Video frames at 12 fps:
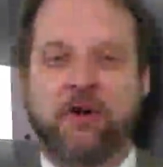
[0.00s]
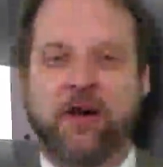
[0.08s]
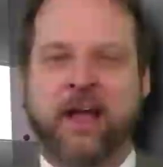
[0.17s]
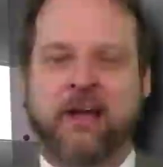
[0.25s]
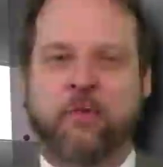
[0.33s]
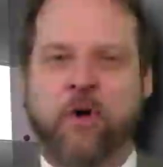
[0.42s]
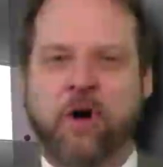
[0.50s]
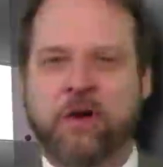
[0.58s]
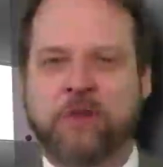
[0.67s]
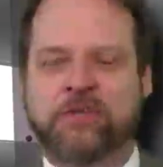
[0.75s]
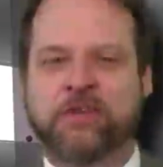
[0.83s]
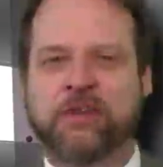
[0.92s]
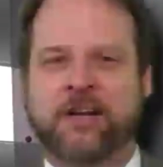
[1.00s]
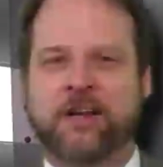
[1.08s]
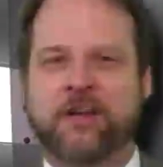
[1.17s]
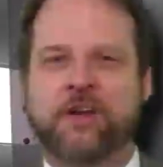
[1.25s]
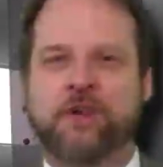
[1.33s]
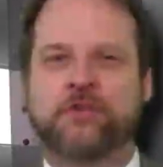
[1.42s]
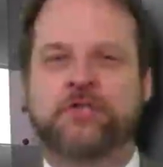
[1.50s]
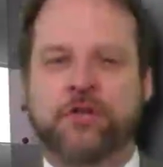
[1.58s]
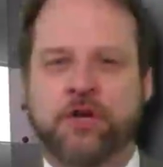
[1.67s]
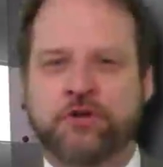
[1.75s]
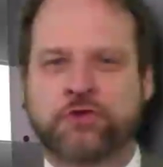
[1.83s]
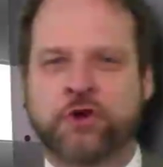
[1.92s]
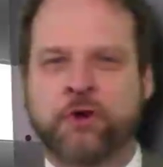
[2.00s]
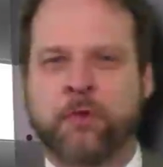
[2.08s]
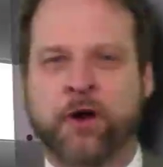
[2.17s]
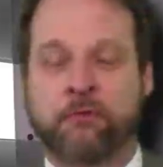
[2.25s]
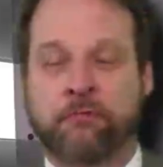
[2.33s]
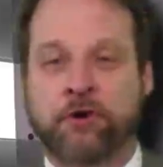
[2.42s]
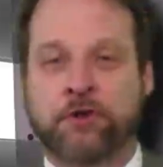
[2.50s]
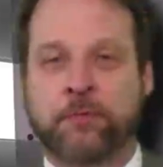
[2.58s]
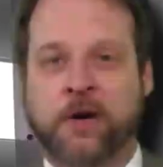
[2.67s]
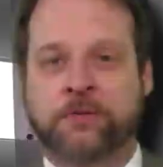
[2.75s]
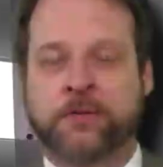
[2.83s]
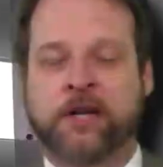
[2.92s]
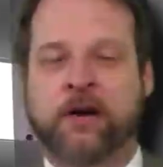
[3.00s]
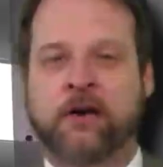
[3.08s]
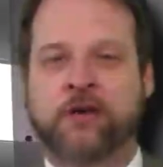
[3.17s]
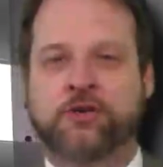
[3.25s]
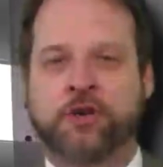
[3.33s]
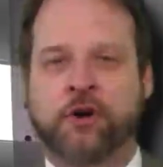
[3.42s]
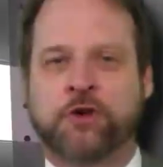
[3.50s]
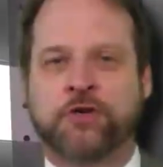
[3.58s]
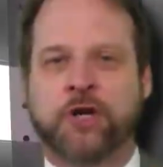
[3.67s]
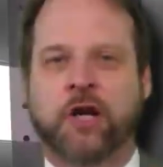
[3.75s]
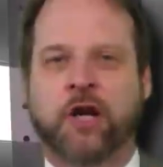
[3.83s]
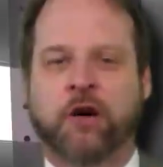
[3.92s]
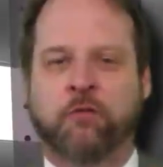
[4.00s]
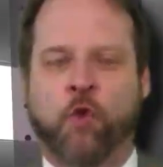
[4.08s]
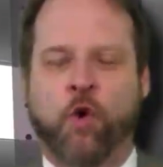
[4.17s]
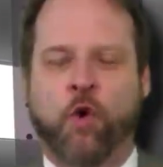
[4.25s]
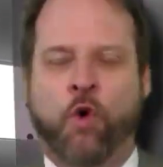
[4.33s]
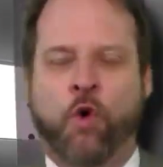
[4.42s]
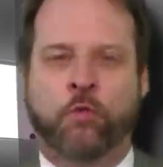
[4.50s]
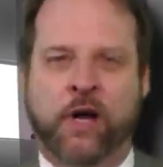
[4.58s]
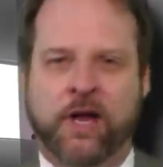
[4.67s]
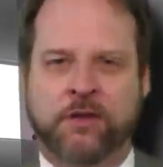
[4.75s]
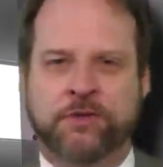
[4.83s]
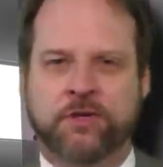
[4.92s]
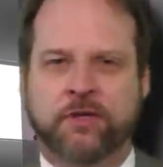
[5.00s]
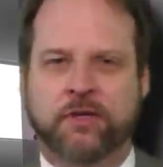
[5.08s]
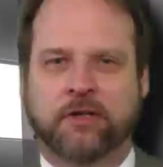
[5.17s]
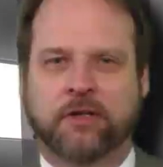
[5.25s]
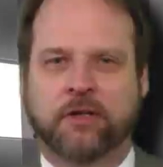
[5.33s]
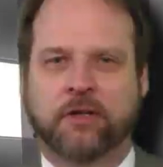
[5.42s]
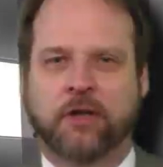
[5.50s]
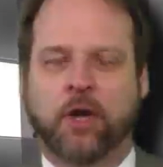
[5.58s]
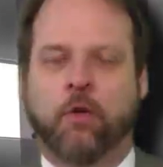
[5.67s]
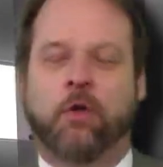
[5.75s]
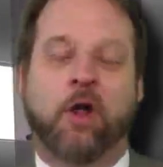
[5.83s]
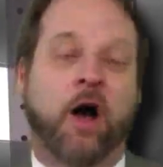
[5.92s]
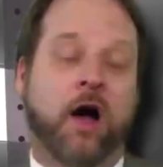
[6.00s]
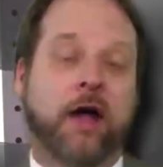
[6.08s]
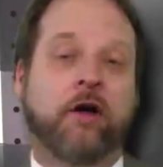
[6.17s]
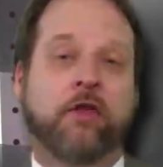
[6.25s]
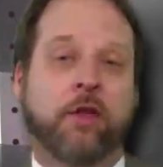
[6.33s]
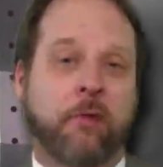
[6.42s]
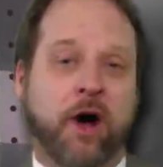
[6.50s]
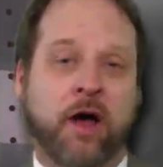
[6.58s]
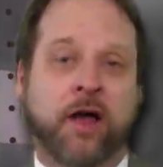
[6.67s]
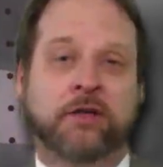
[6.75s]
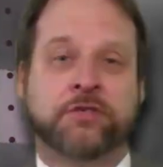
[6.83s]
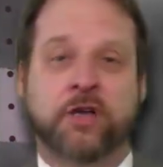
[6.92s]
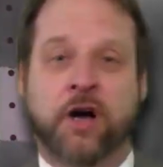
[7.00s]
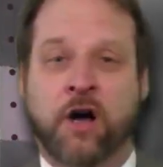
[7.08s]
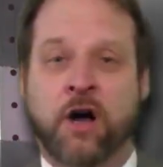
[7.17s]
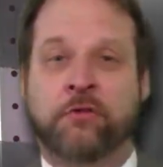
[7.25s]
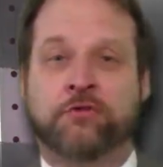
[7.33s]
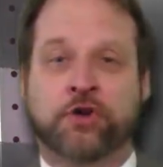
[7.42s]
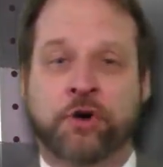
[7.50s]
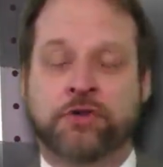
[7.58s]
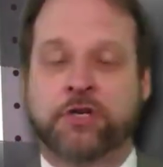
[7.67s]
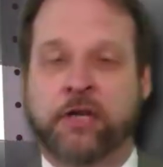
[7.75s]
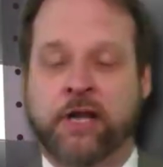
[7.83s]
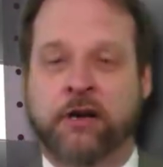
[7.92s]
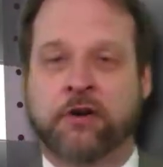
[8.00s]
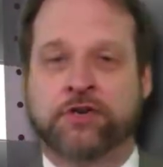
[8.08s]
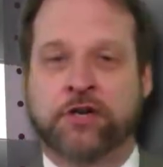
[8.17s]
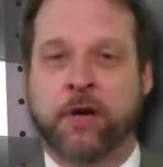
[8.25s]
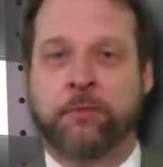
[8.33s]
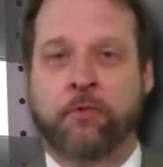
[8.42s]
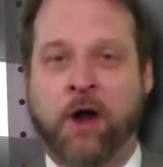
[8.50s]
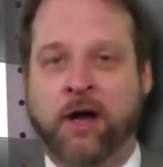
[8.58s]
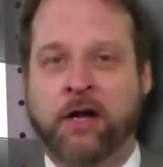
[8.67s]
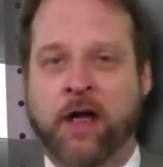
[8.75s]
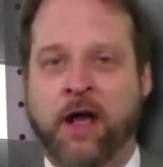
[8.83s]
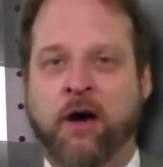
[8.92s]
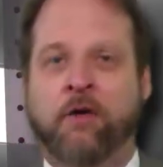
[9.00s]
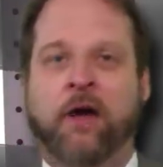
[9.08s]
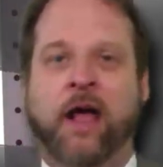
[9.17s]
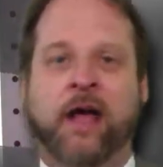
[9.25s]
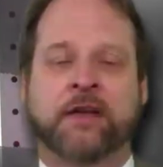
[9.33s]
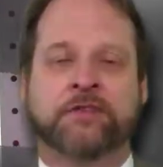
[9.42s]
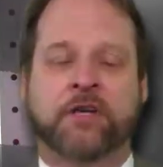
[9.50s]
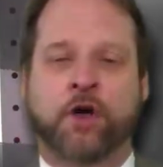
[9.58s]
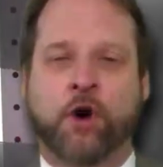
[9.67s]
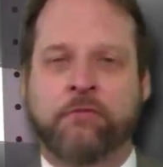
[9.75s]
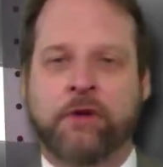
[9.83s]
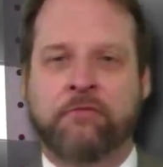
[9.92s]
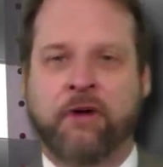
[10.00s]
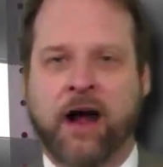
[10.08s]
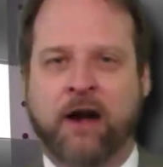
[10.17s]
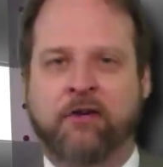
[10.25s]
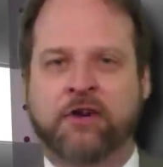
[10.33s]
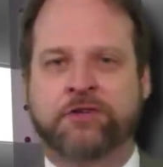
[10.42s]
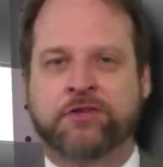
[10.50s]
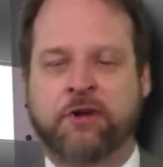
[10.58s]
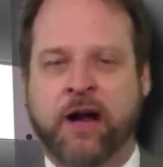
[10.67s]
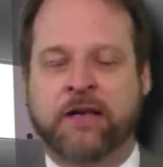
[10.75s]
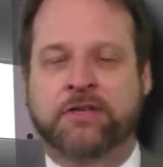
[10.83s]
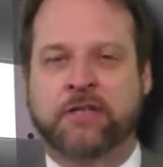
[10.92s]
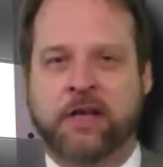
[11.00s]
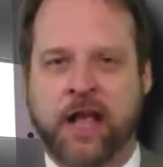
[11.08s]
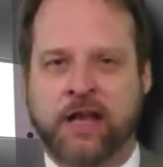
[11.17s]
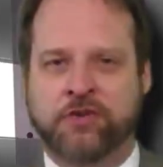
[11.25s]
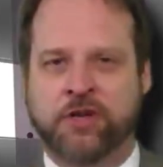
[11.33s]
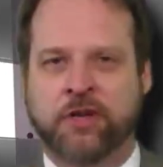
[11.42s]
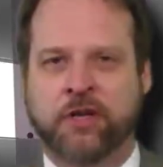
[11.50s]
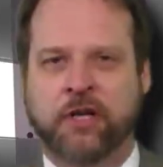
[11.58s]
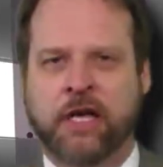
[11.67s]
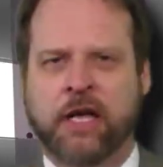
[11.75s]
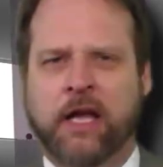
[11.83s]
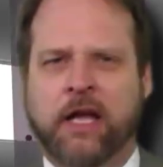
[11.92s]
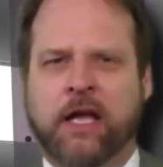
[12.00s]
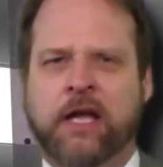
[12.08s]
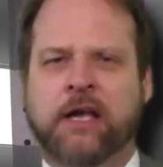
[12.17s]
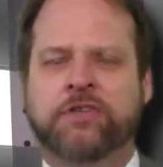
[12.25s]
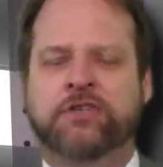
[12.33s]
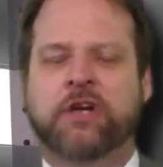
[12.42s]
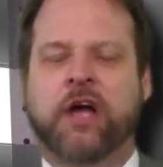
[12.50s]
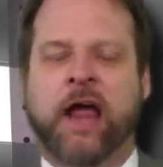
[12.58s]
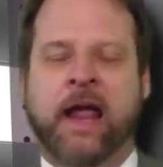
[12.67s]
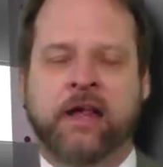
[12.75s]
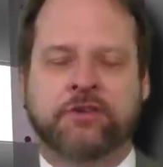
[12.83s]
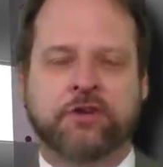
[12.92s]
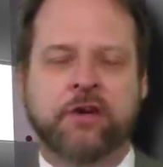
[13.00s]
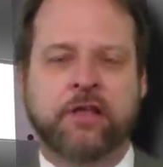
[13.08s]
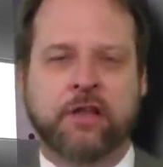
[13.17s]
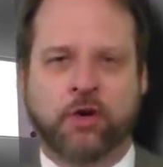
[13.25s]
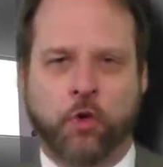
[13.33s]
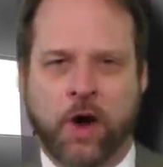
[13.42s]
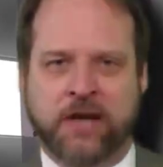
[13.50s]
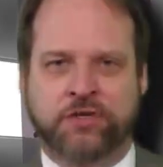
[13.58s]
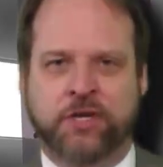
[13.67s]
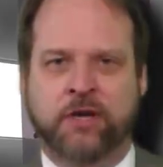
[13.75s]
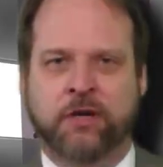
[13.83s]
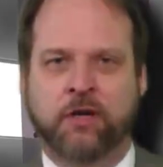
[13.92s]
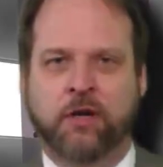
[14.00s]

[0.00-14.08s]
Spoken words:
and welcome to the Good News Newsroom of First Presbyterian Church of Walnut Ridge. Well, high on the minds of church leadership right now, as the COVID virus strikes the nation, is answering the question,